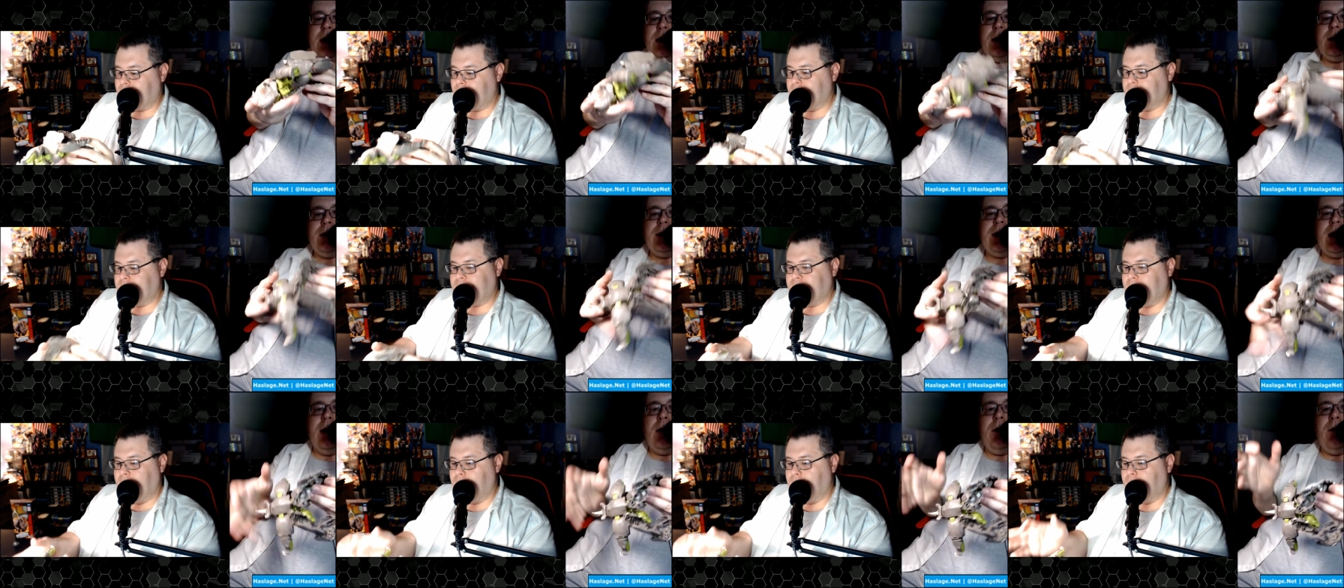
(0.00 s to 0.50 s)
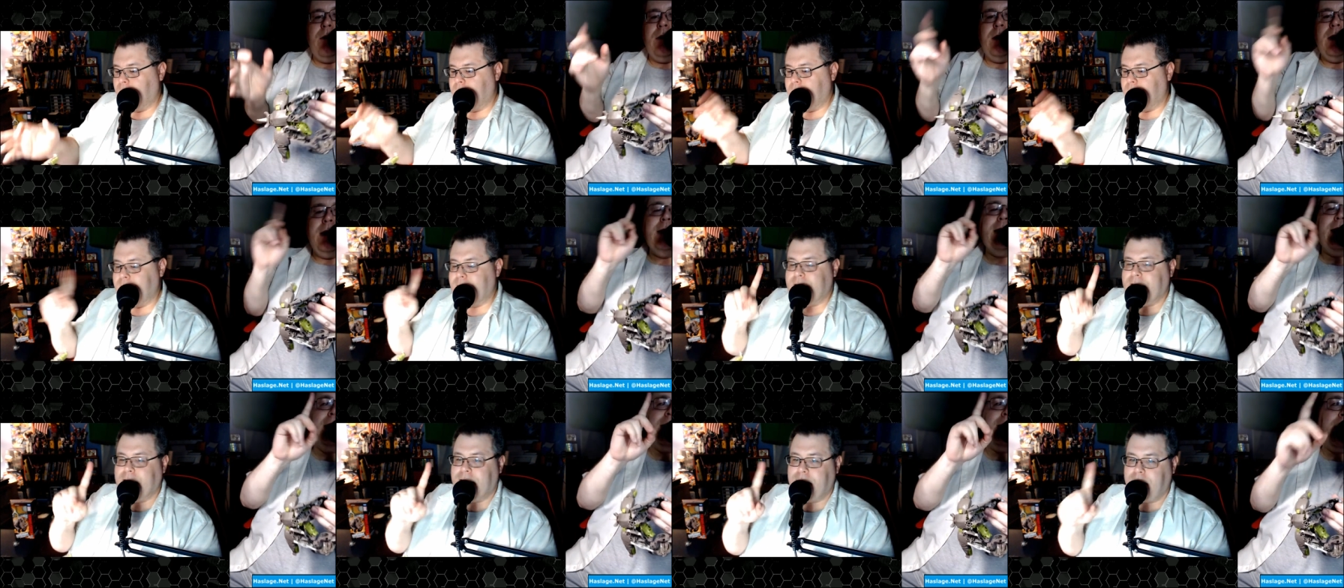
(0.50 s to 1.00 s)
So
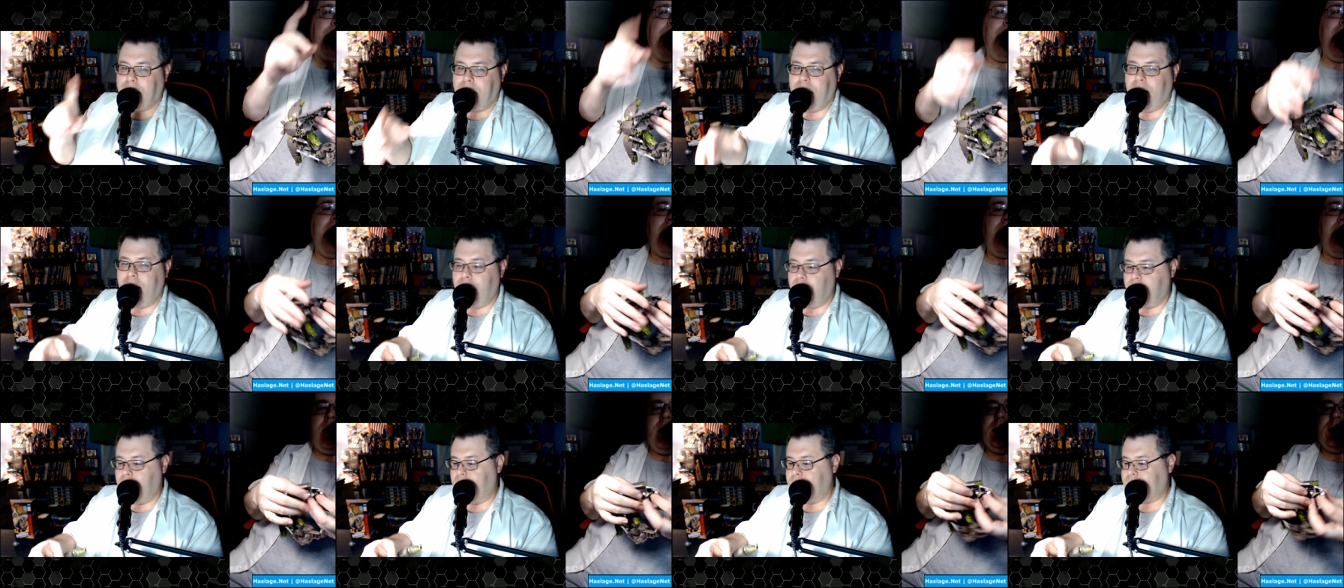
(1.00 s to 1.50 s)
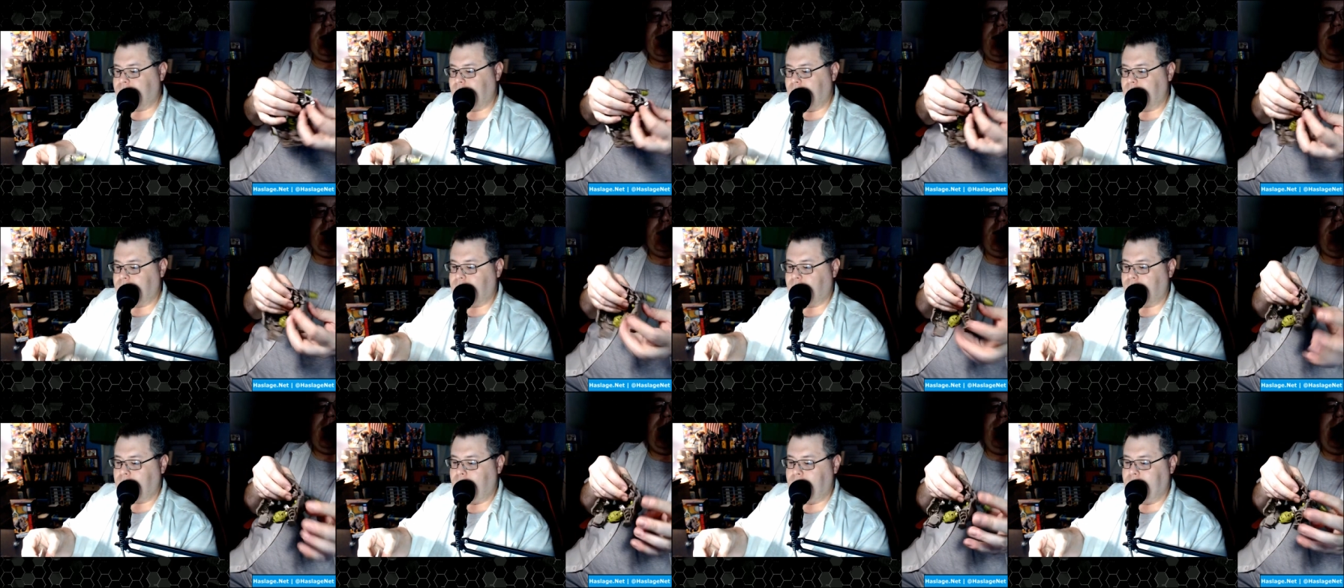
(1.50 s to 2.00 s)
this is the part where it starts
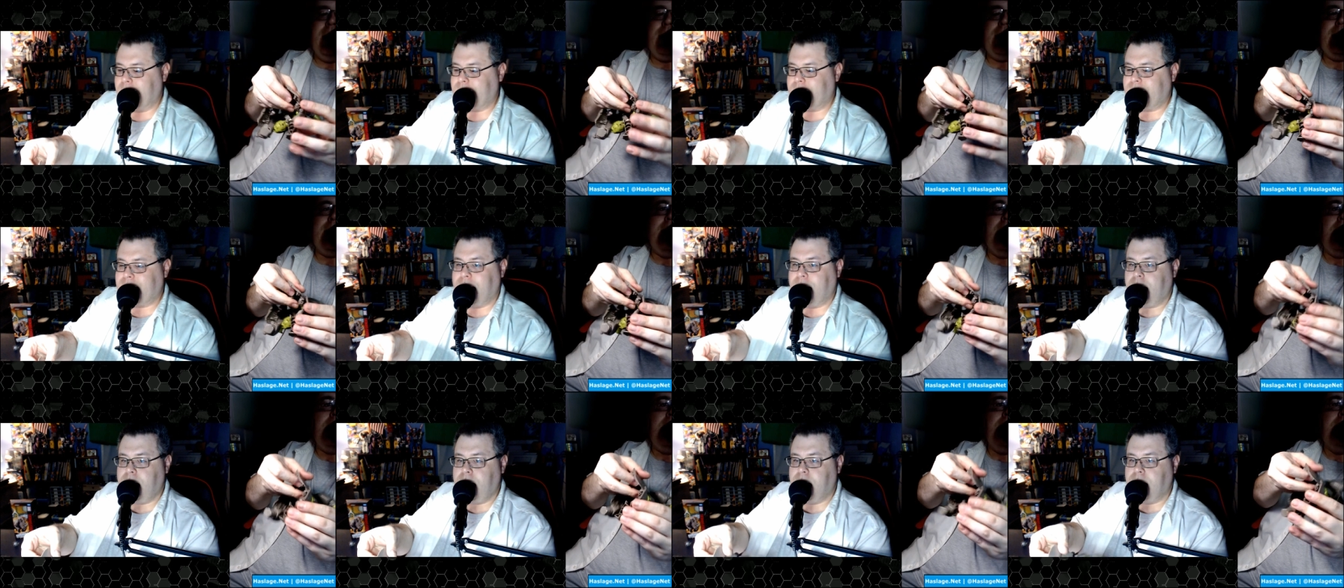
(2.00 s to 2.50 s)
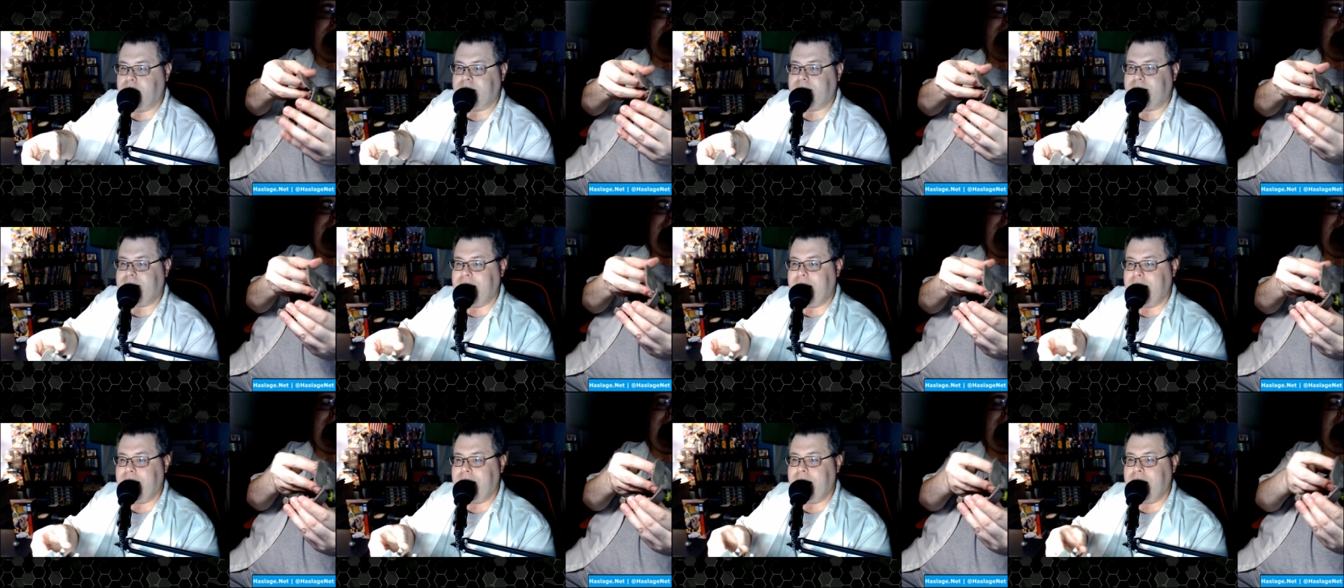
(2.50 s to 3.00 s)
rubbing. So you
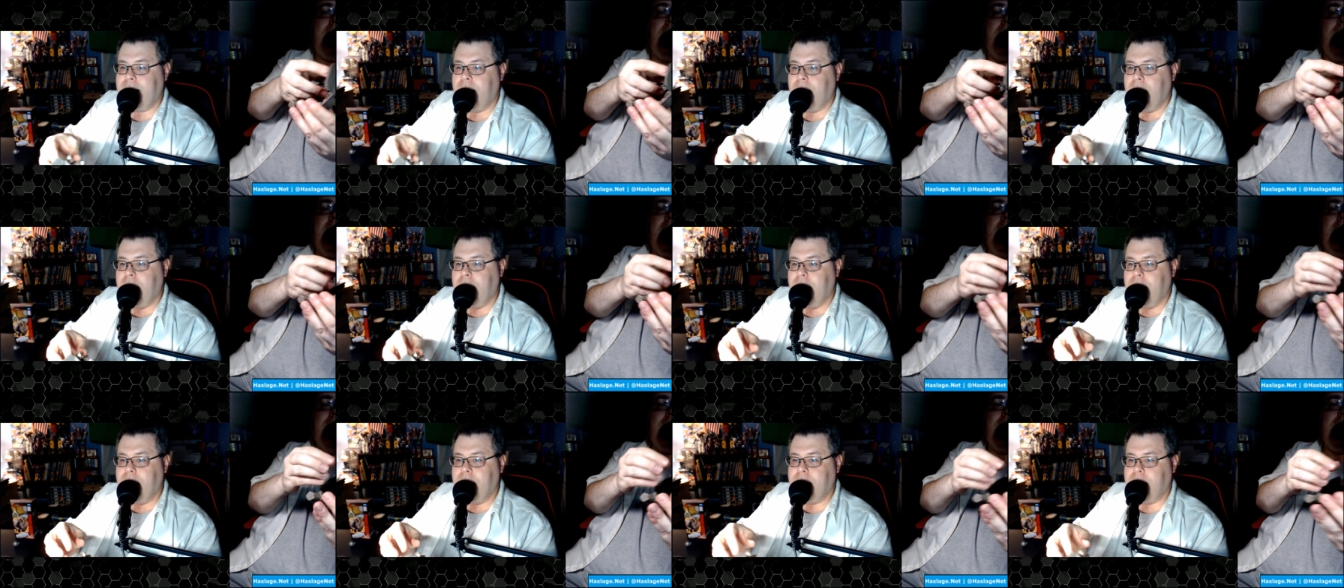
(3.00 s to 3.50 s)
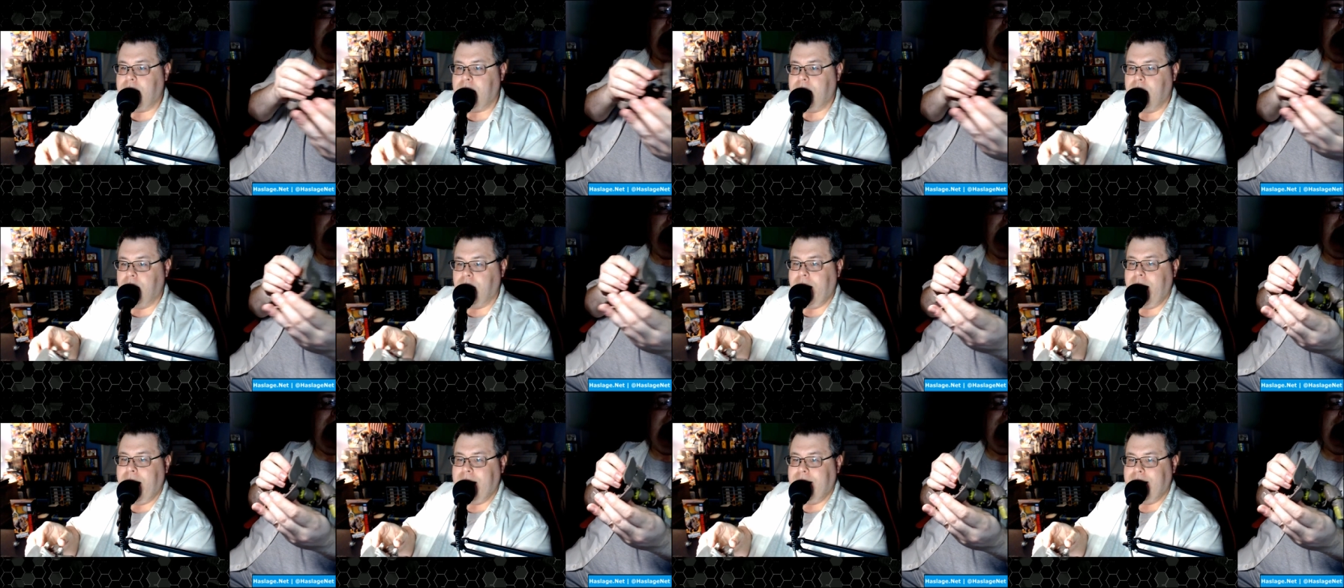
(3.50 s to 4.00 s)
see, you
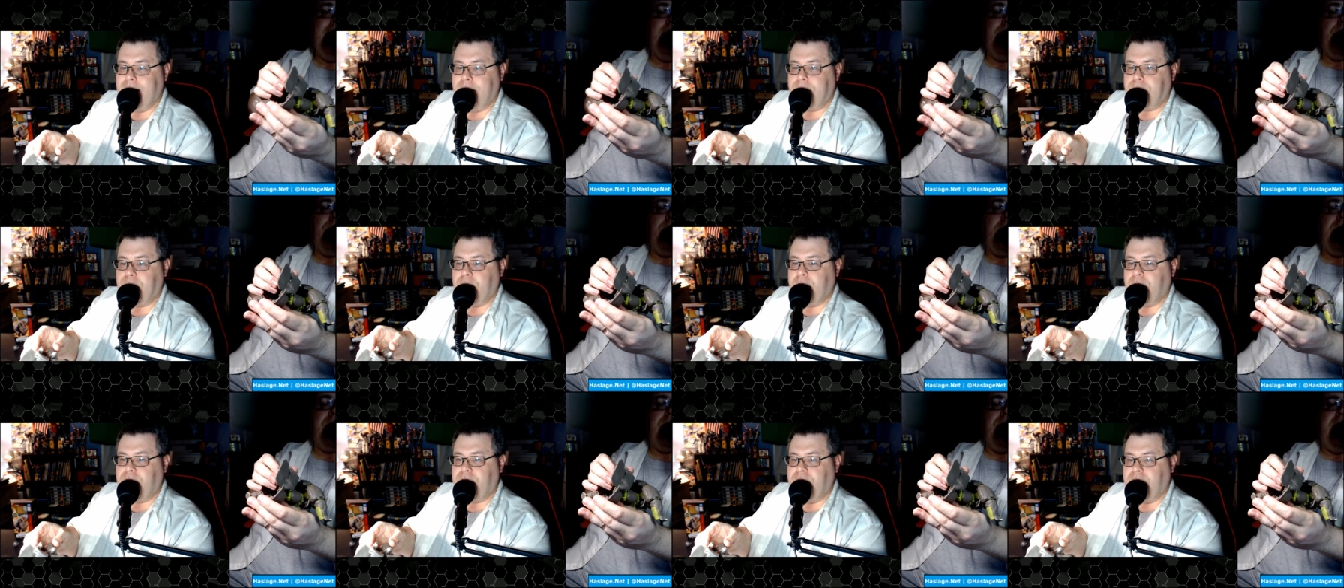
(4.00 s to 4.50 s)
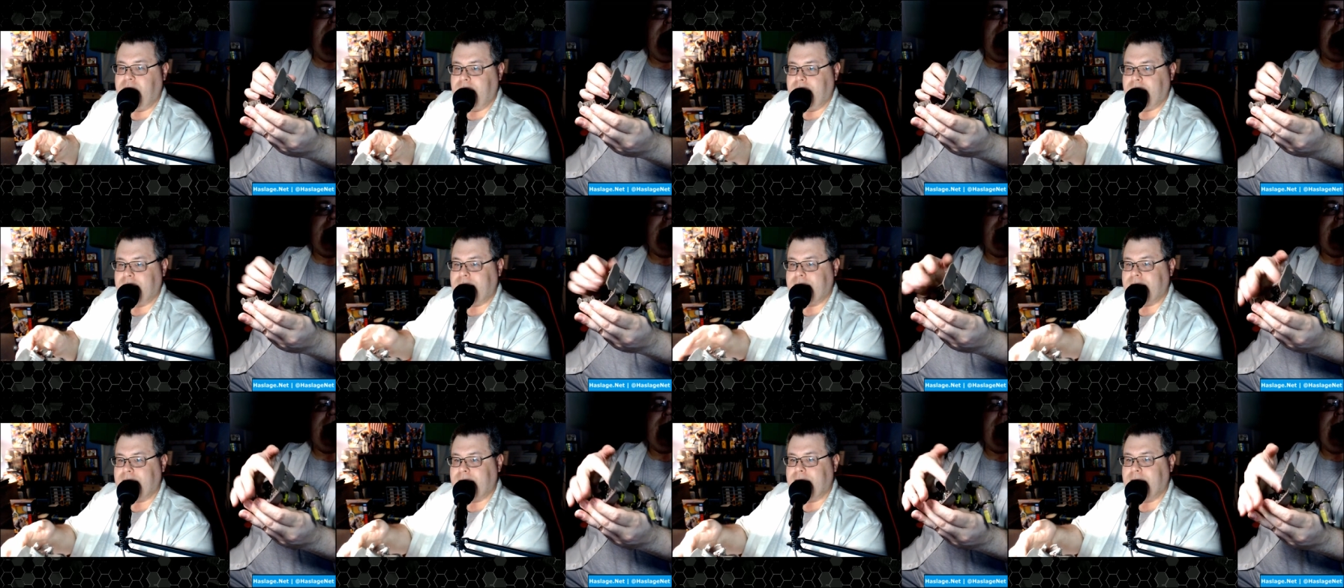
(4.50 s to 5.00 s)
end up with
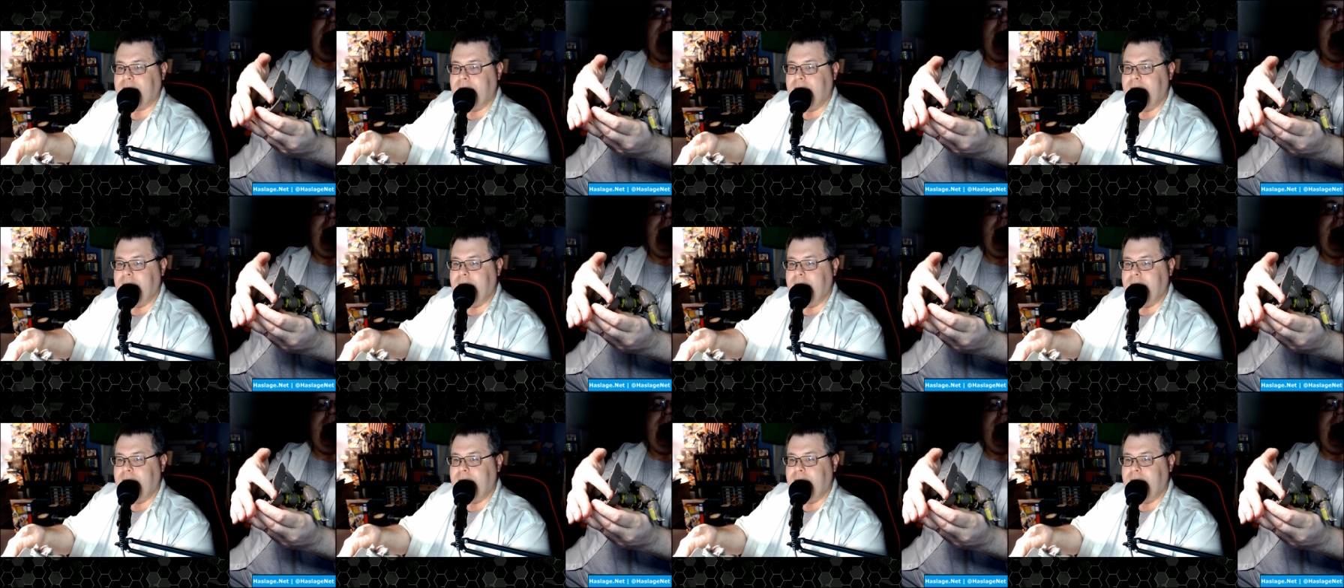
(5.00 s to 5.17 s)
this.